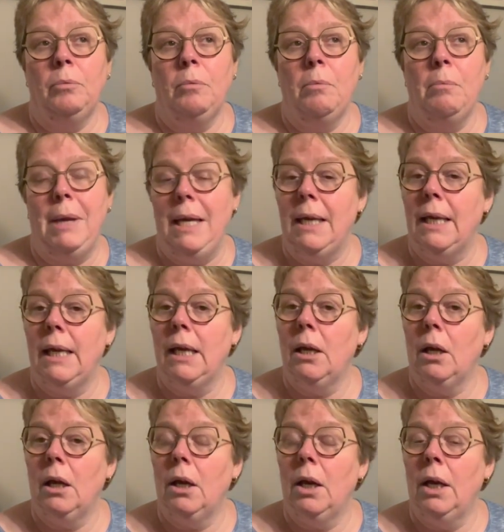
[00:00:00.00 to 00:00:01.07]

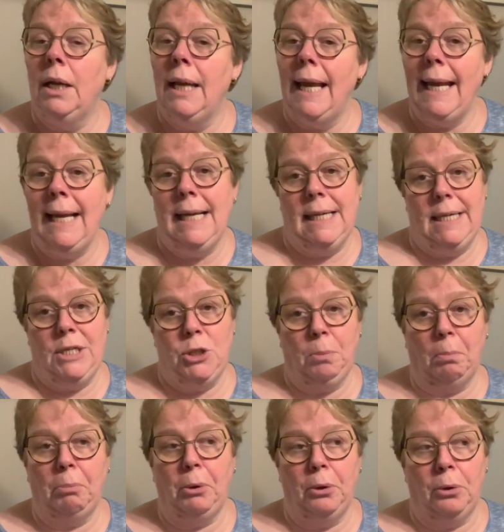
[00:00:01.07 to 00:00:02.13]
making an
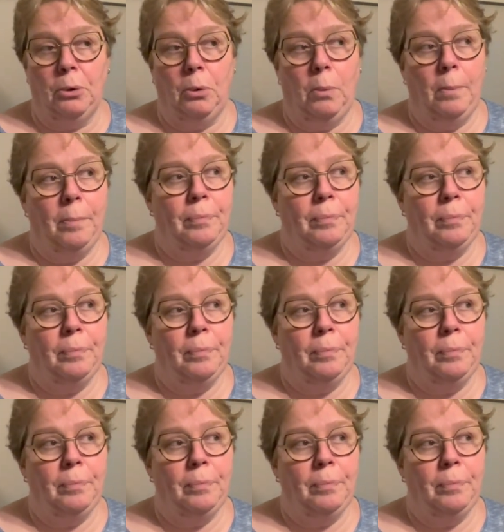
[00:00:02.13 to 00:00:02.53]
English purl.